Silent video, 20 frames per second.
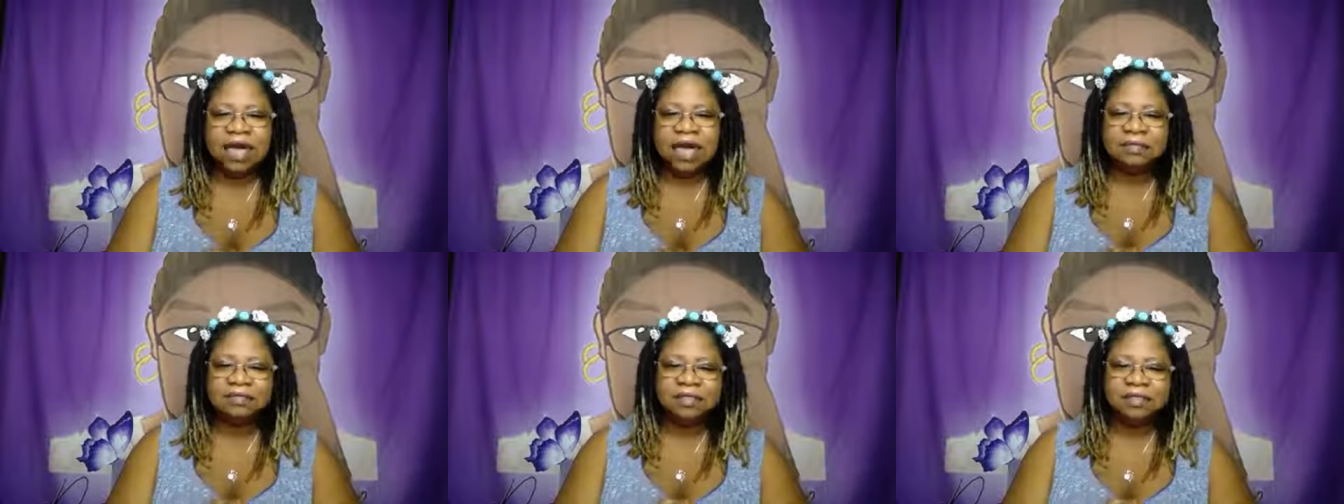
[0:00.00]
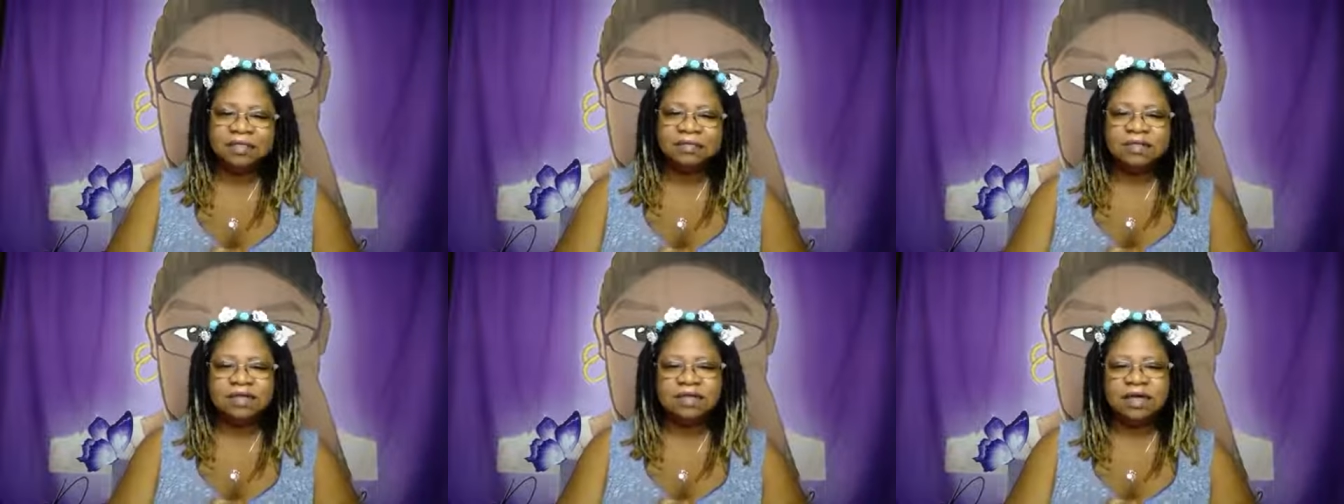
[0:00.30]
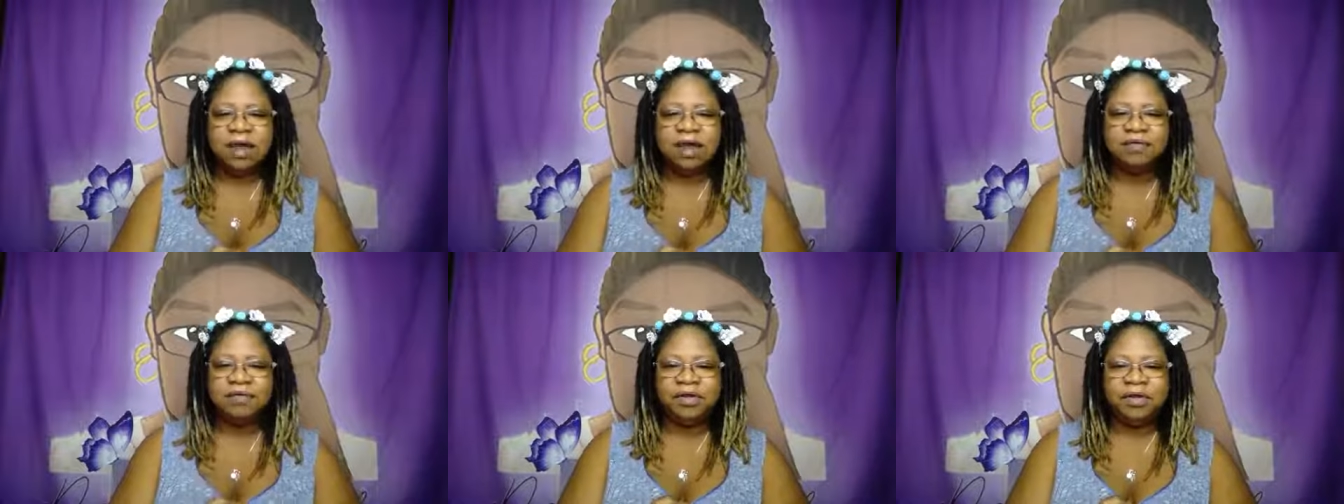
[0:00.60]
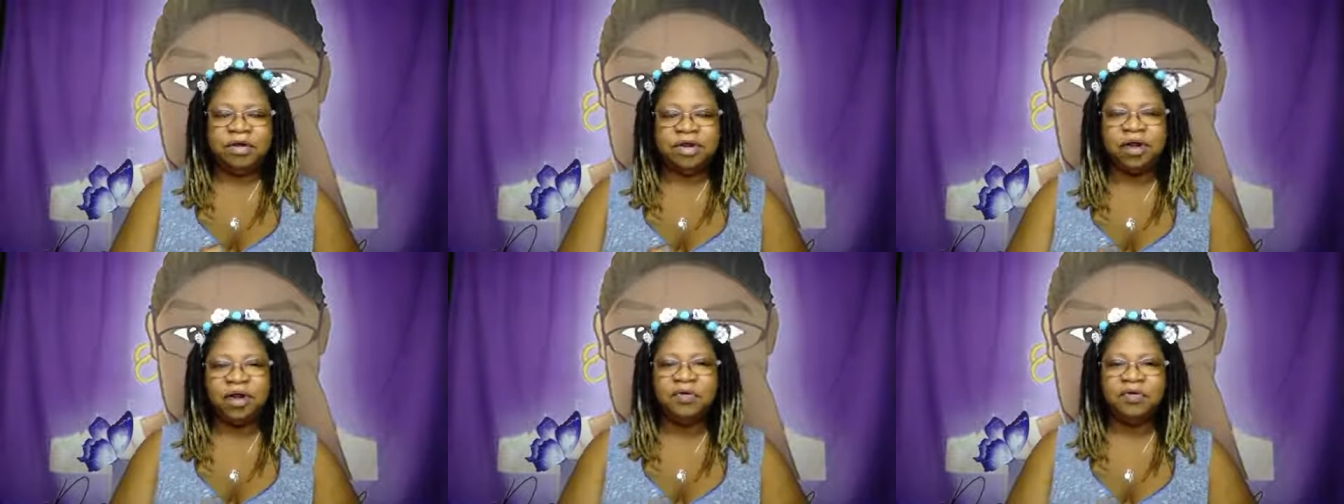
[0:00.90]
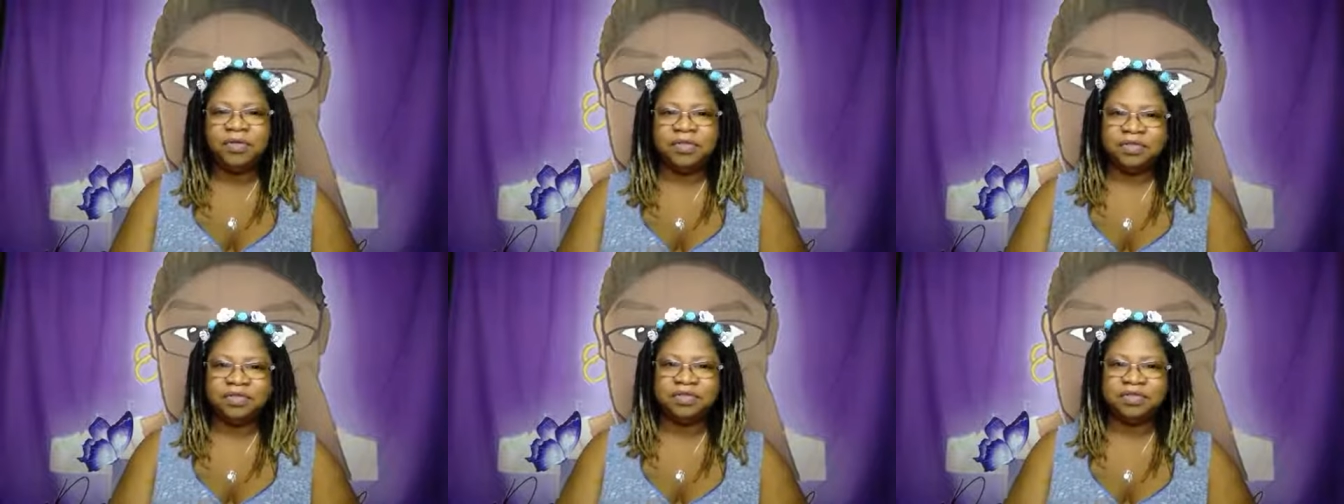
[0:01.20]
I'm so sorry you're
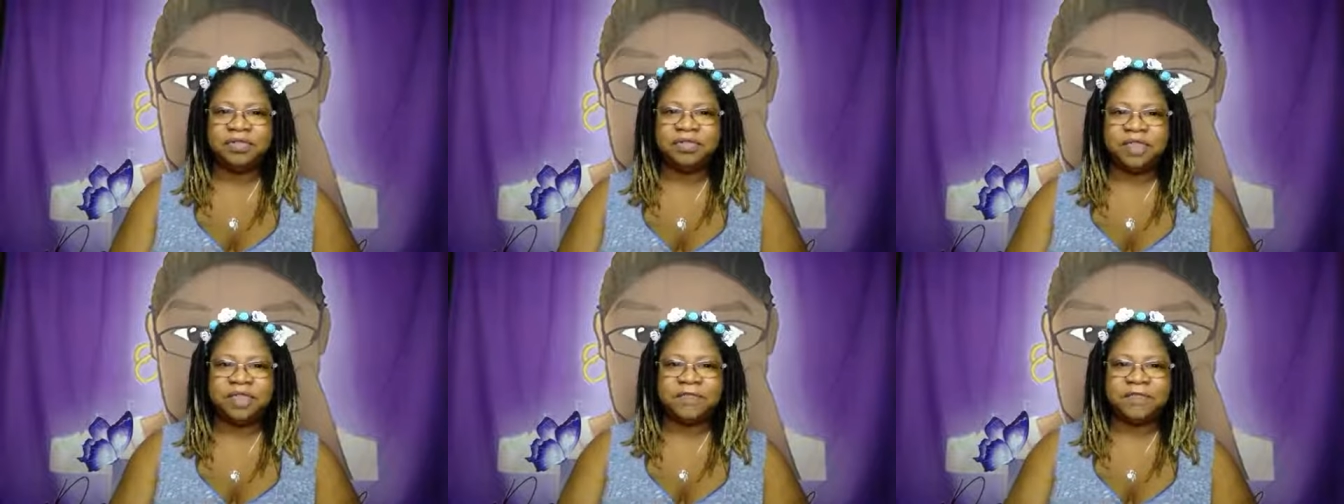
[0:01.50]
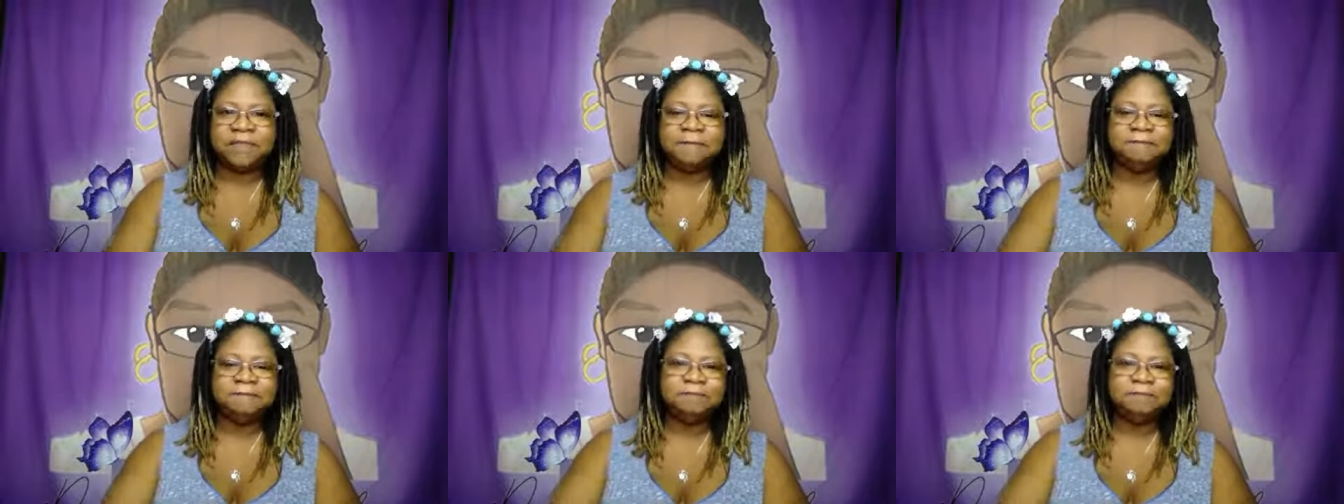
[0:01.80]
going through this.